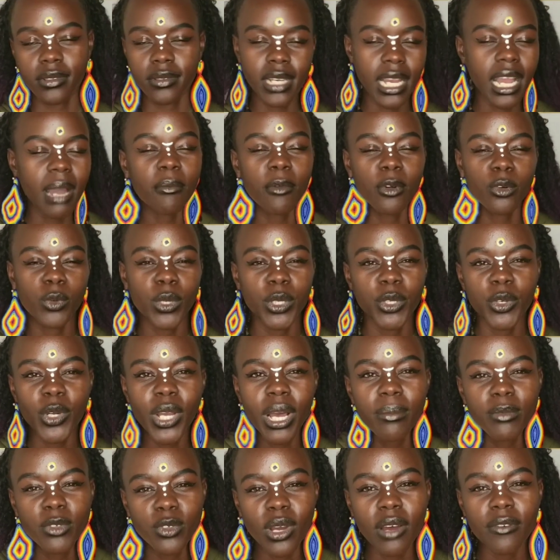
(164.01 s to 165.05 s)
Come on, when you
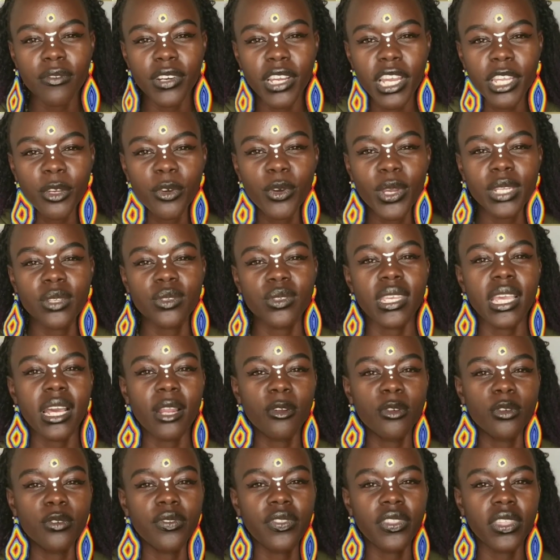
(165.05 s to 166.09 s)
come to Africa, you're going to see a
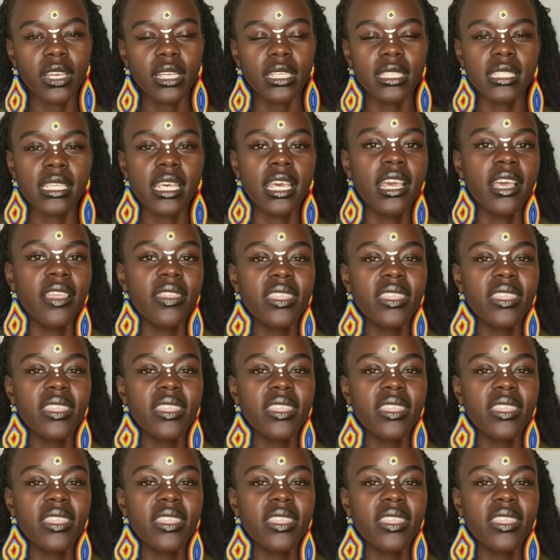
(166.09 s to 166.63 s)
lot of things.